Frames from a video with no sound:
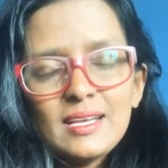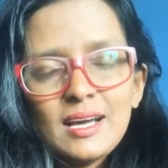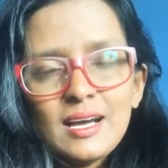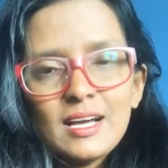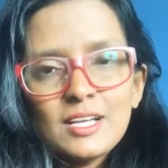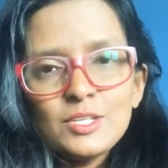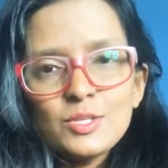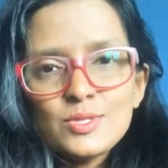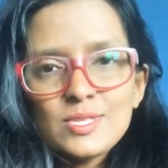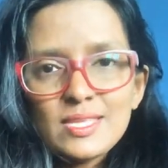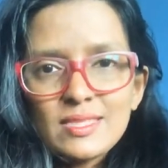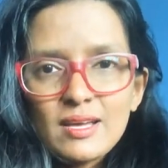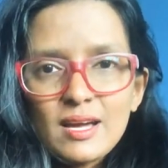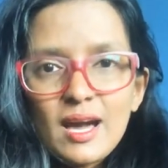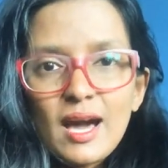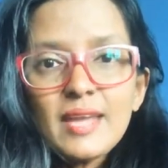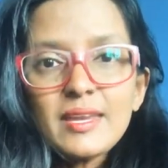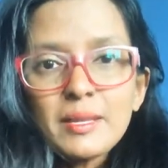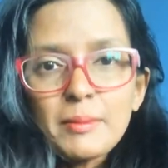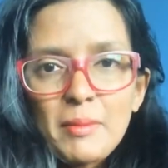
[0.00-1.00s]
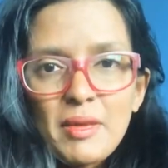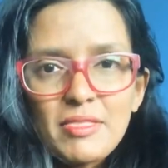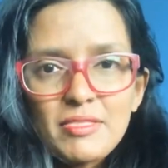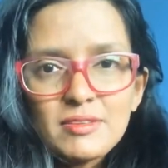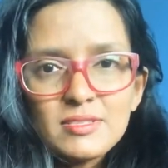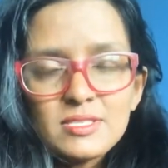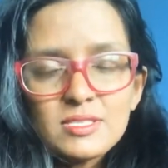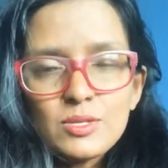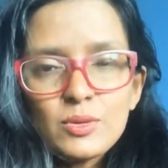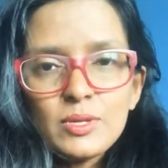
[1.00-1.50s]
using the cutting
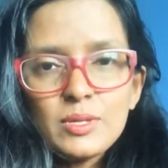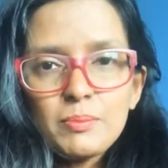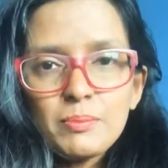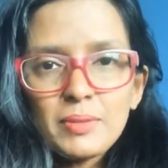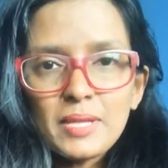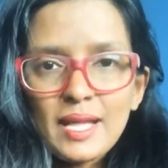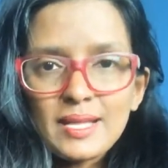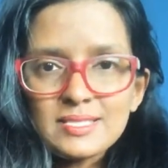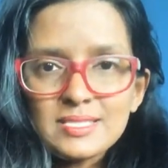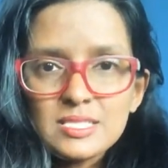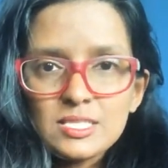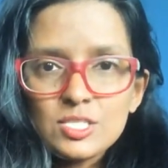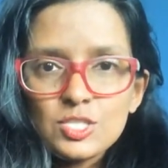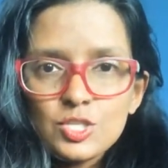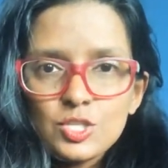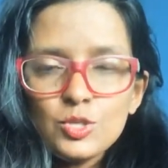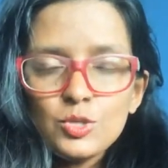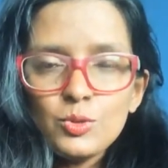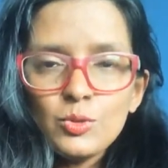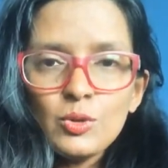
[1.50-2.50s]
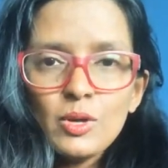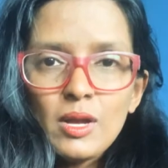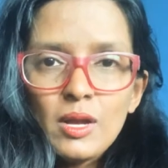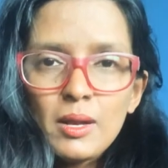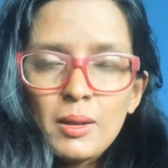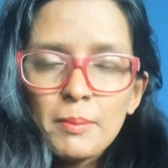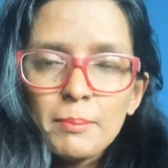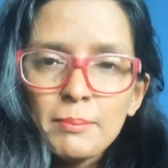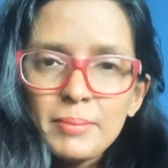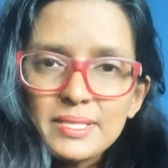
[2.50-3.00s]
method. So he planted two
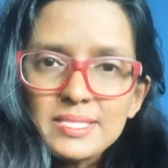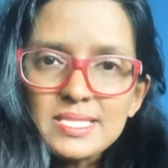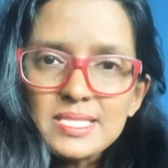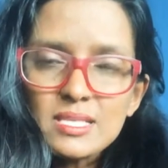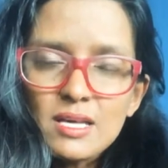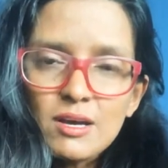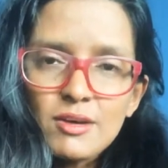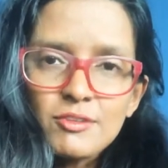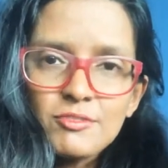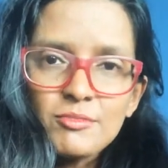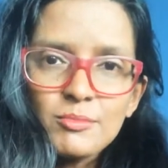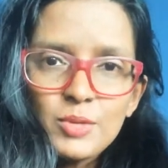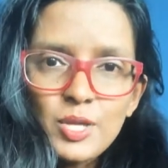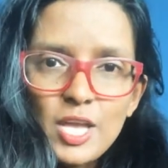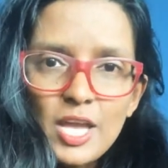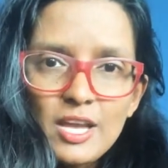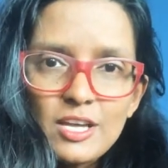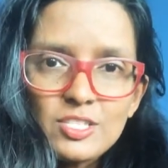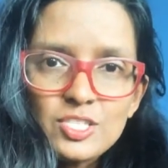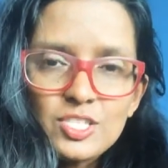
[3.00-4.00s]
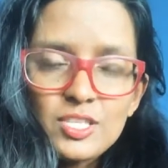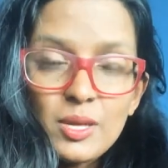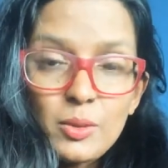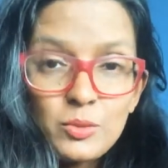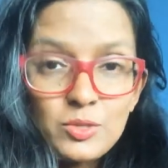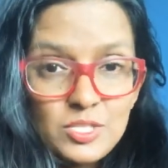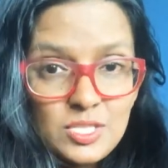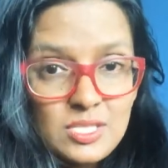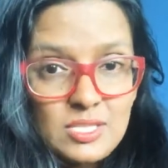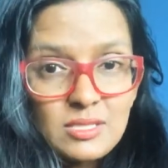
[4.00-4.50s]
bits of Mukesh that
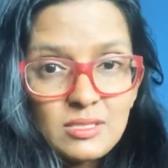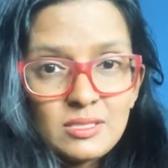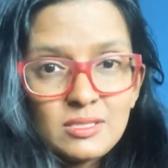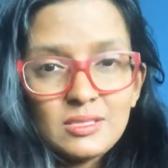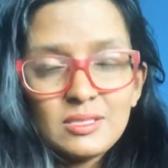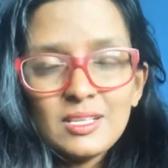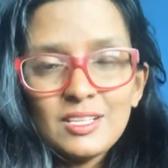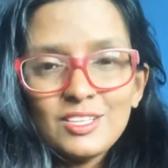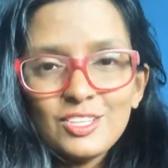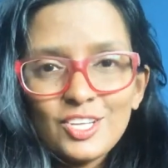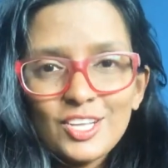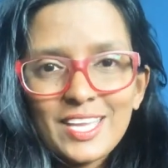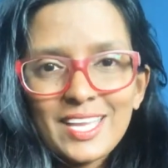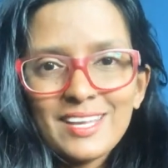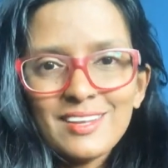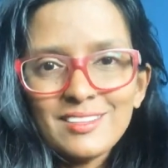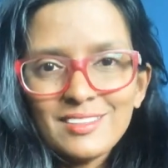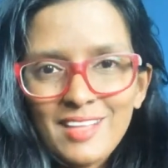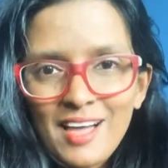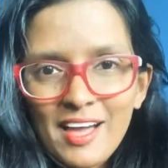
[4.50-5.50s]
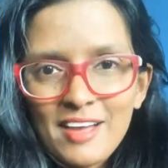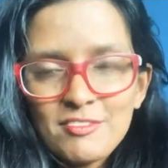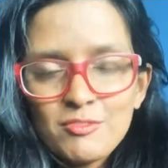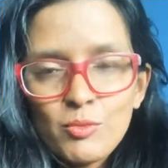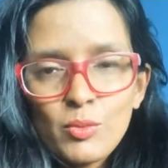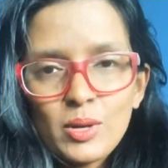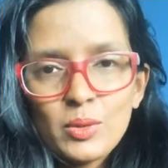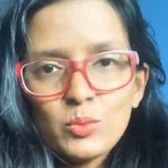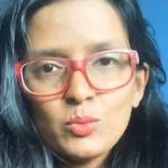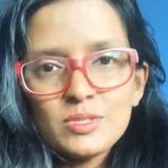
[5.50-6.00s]
were still looking alive.
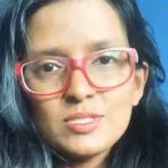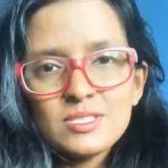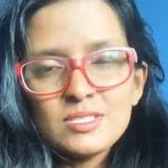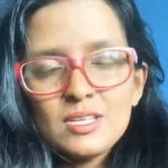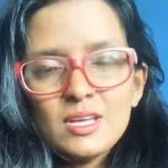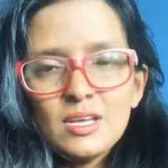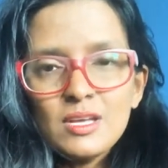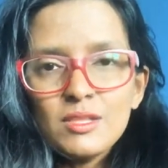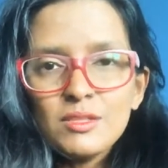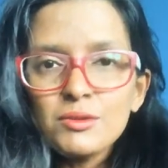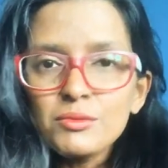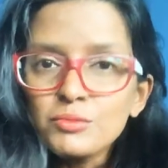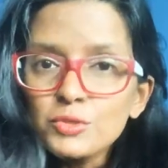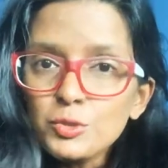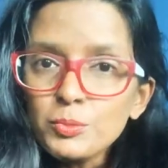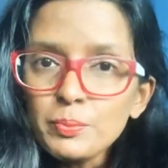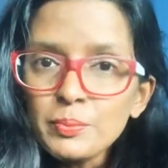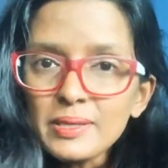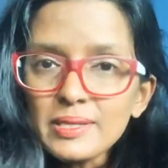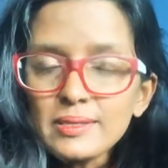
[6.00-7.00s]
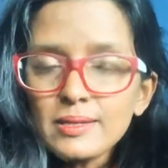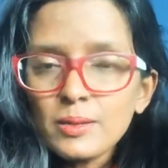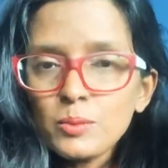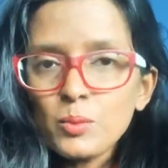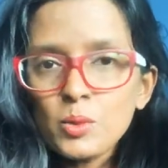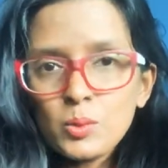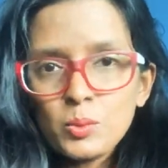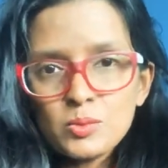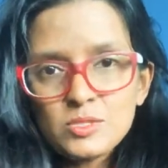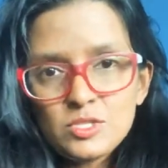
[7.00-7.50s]
One was the root bit and
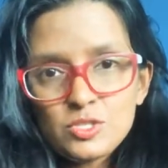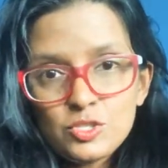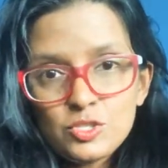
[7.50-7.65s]
one was the